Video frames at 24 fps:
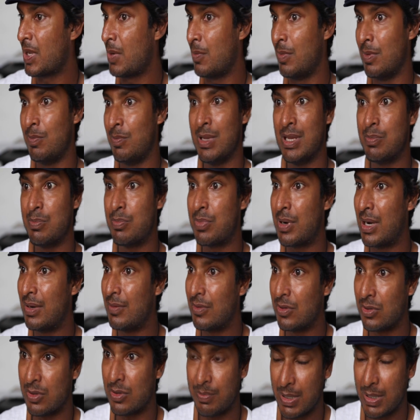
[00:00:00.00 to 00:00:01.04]
be it private
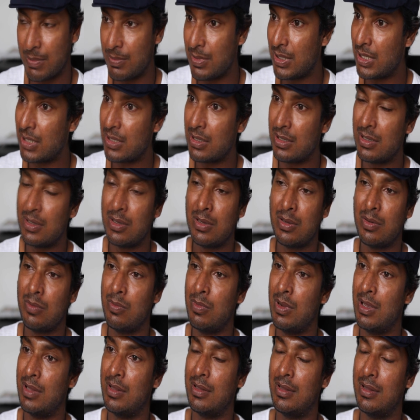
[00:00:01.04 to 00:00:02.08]
or public,
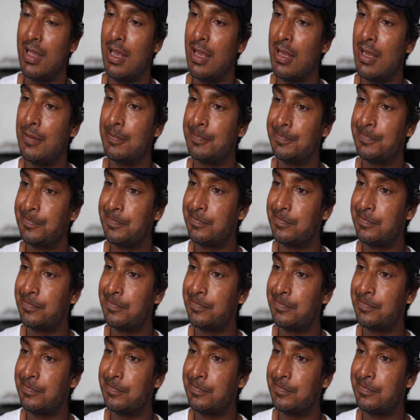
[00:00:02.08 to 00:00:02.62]
whether they